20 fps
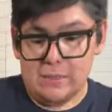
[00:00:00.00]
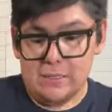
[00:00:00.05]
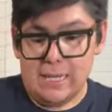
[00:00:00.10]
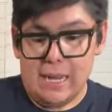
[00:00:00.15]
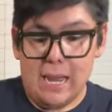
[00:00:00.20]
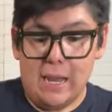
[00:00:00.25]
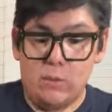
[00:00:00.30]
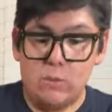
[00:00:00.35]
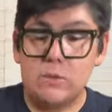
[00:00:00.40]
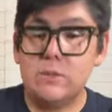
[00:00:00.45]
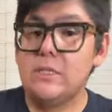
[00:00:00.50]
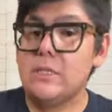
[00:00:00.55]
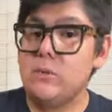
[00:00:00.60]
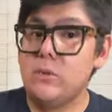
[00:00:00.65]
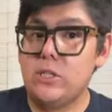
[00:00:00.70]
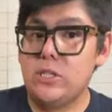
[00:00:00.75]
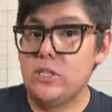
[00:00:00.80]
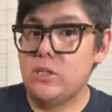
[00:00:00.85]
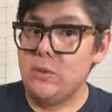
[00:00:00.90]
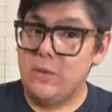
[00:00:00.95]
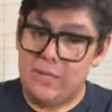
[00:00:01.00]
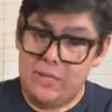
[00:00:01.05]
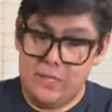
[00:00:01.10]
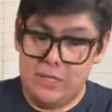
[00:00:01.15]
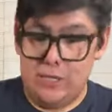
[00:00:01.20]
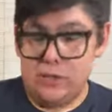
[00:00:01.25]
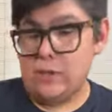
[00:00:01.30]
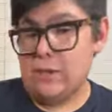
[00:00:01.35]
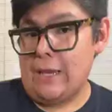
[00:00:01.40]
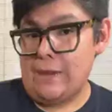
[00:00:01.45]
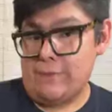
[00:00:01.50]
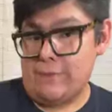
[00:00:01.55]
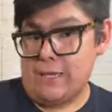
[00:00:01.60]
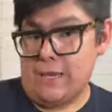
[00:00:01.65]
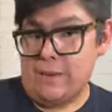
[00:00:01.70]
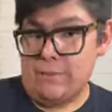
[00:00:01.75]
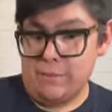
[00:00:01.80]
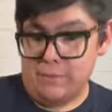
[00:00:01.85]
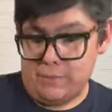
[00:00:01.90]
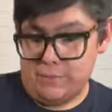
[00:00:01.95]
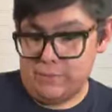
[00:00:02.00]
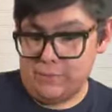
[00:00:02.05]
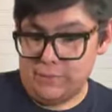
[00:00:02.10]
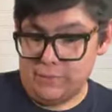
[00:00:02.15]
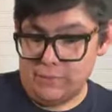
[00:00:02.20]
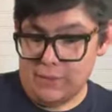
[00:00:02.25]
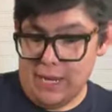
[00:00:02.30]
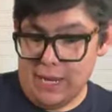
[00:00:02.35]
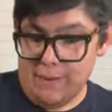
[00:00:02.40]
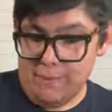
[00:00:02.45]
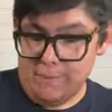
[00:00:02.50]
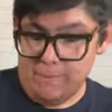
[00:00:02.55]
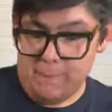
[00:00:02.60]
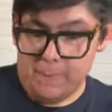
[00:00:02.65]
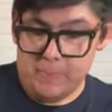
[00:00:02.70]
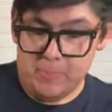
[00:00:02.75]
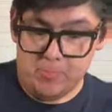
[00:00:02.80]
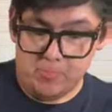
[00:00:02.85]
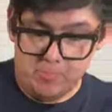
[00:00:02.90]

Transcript: I was like, I will deal with you in another lifetime. Okay?